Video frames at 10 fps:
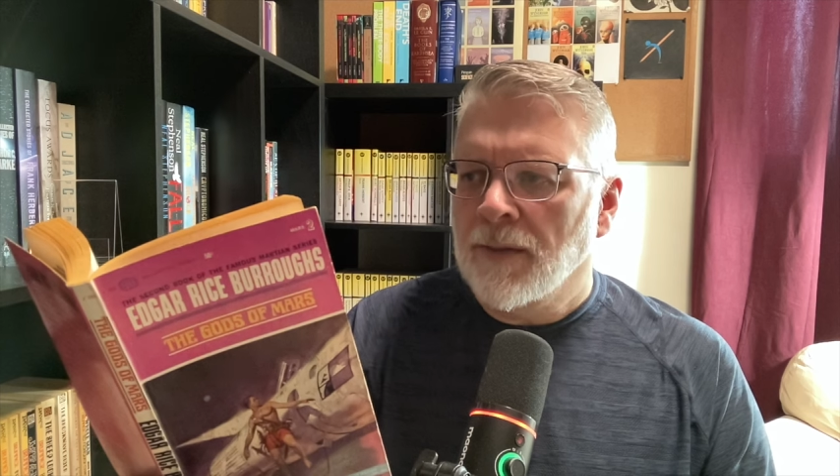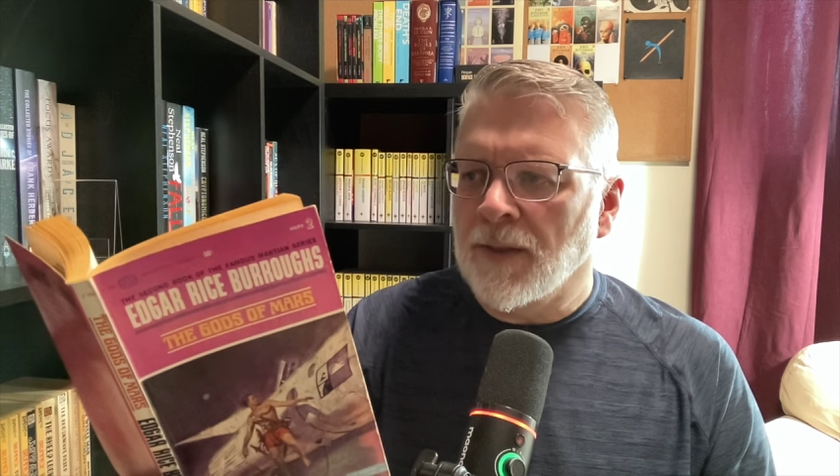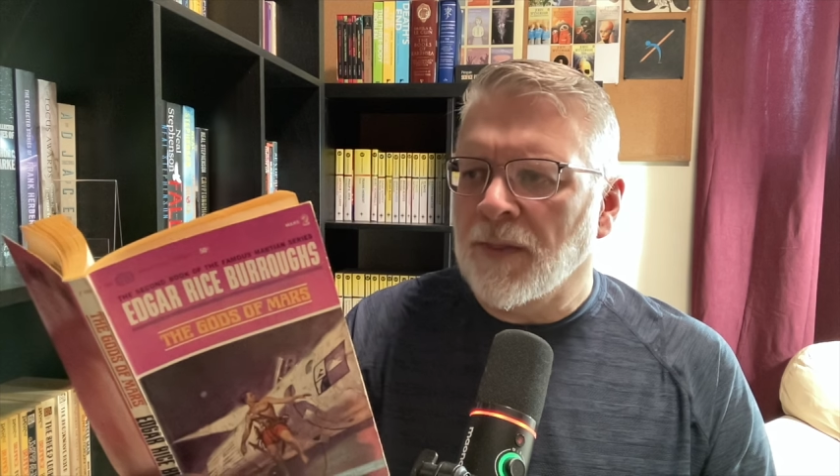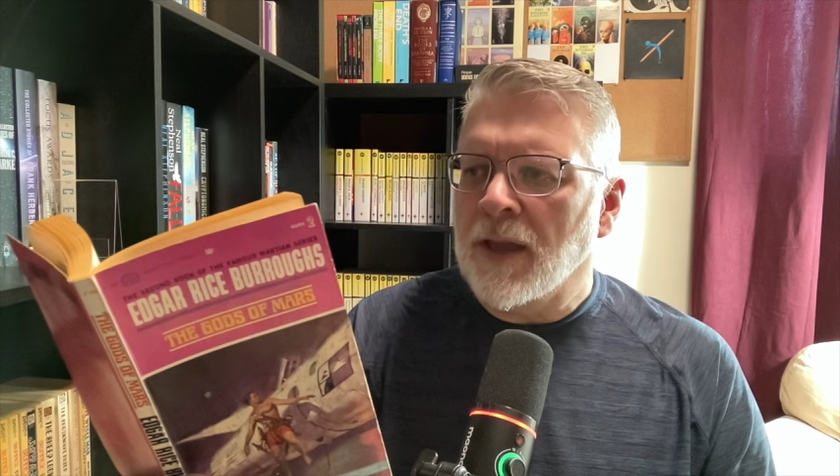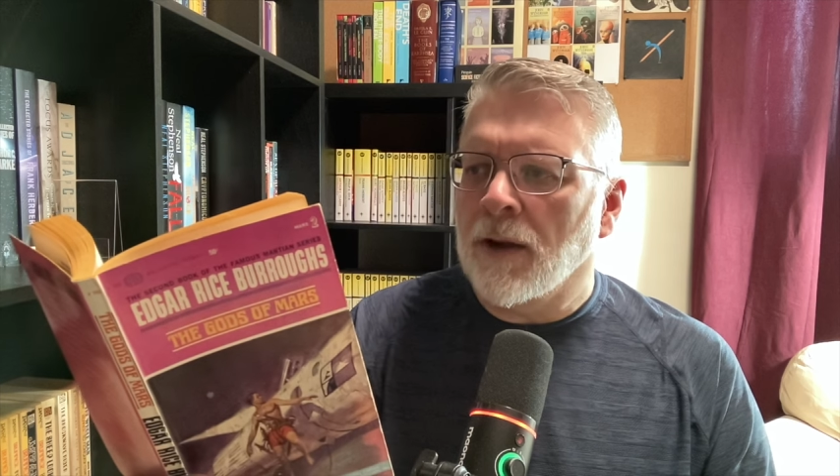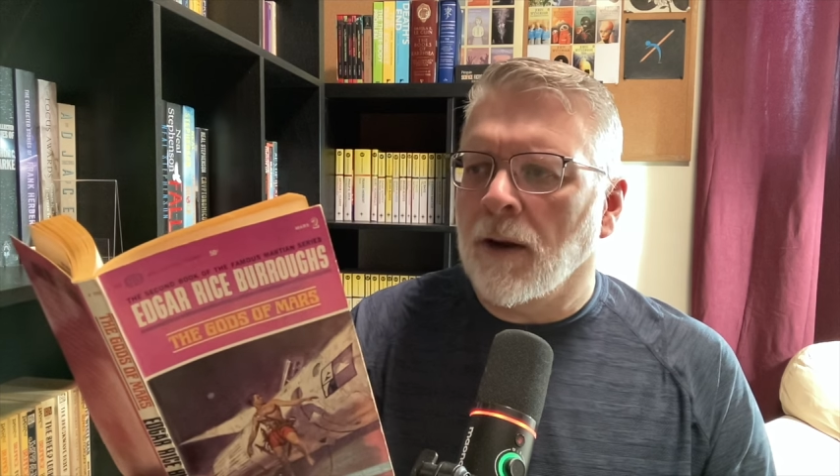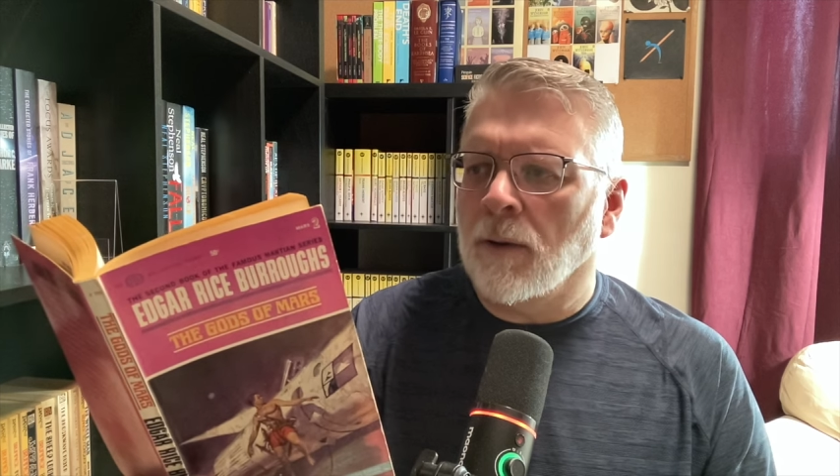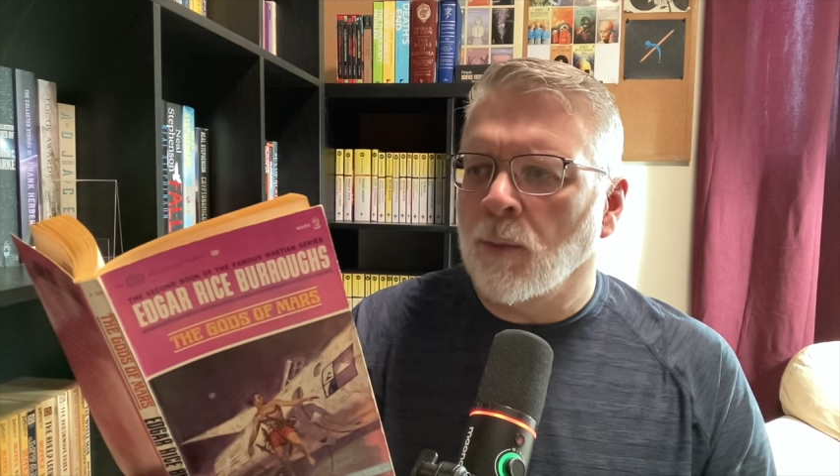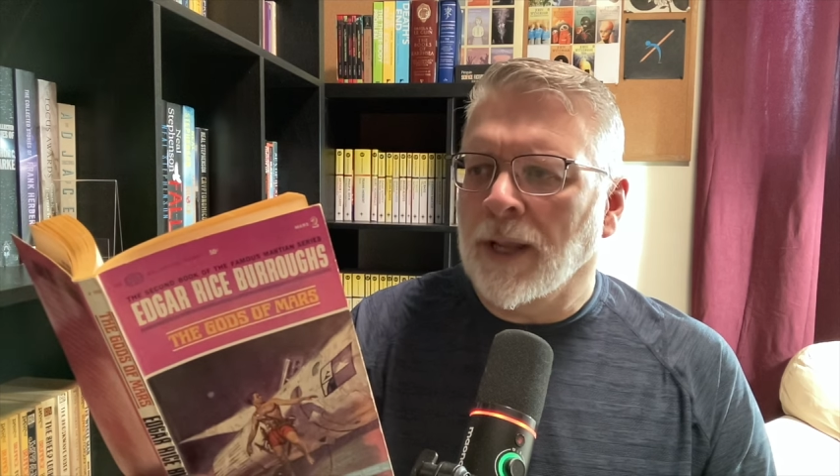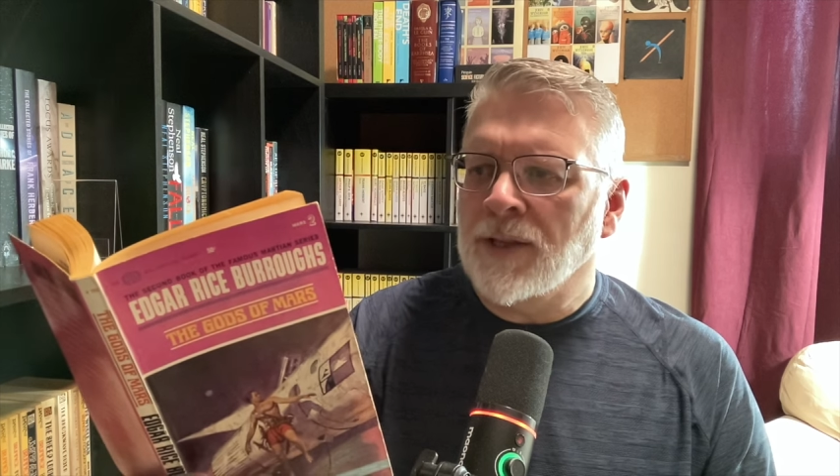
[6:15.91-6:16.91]
that they are
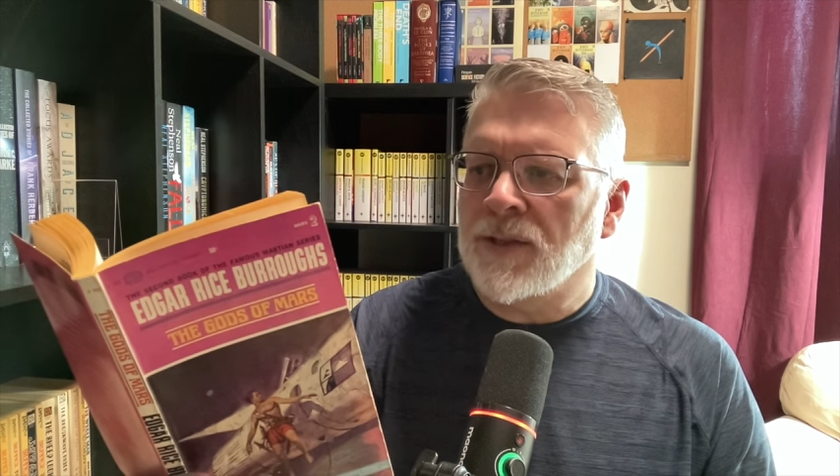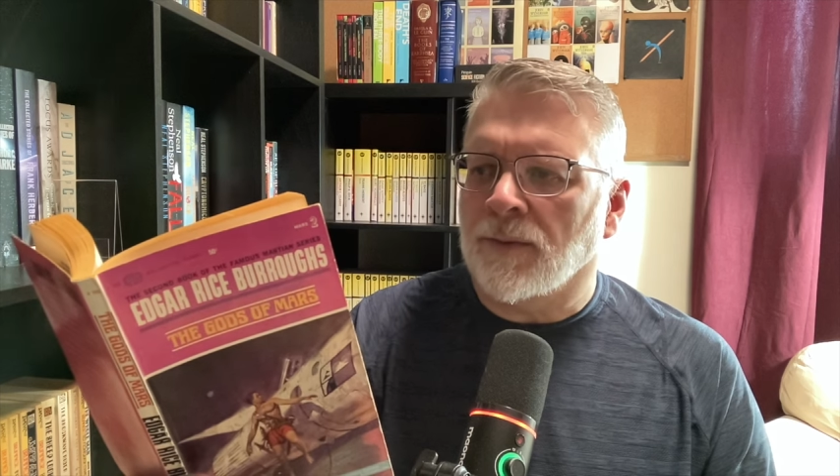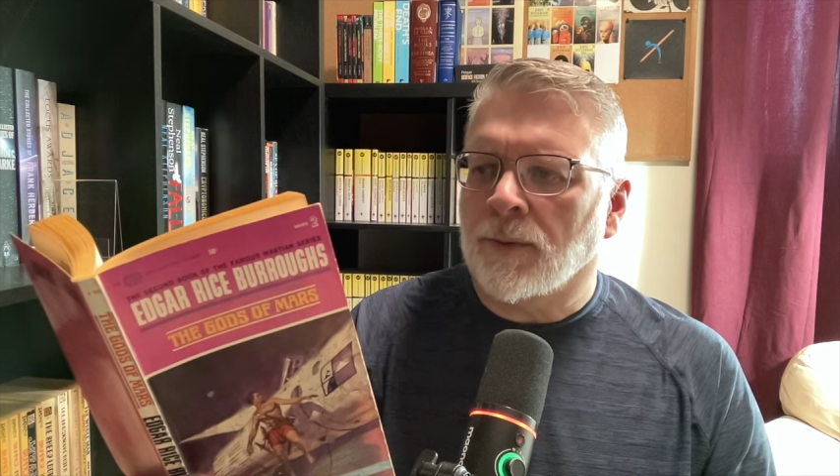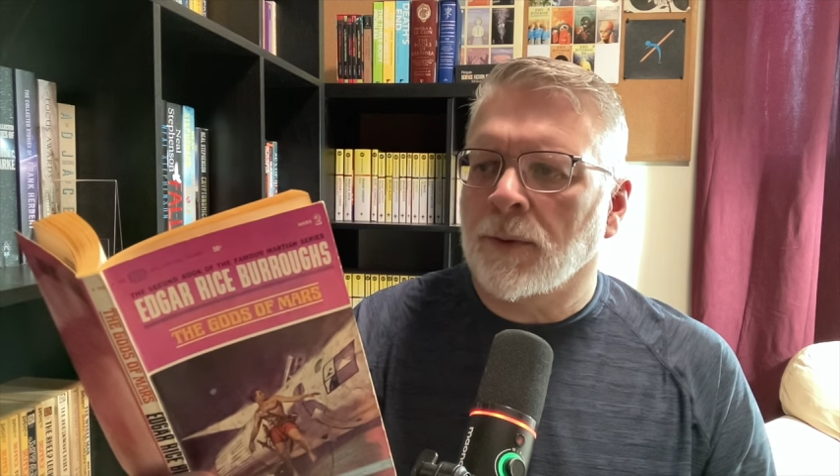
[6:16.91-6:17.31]
a race of